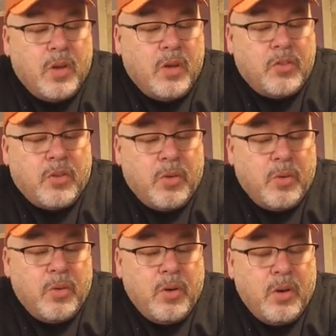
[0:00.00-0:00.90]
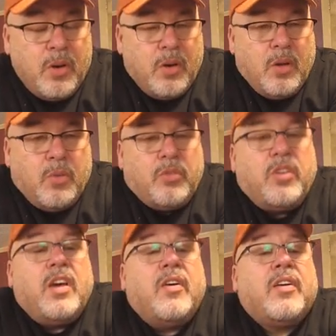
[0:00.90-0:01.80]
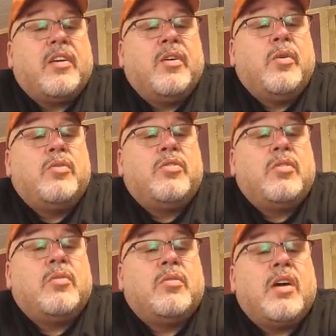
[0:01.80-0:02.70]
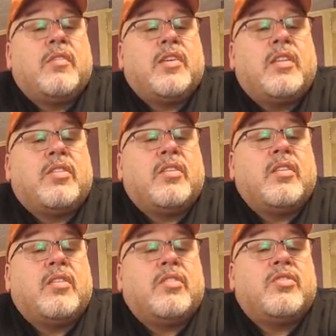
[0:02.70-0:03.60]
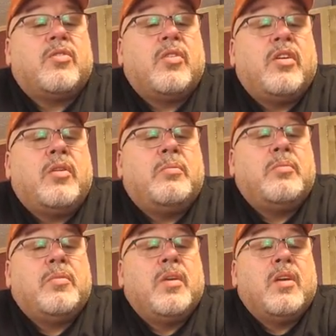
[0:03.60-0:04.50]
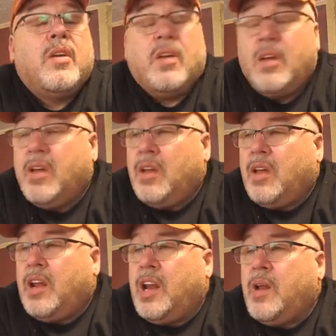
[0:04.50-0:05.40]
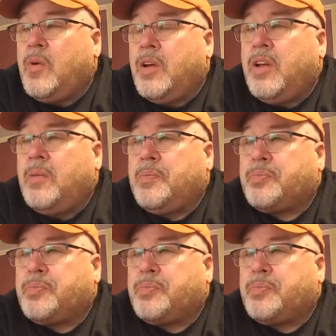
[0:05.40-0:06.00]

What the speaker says: So we'll see how it goes. I've got the stream. And anyway,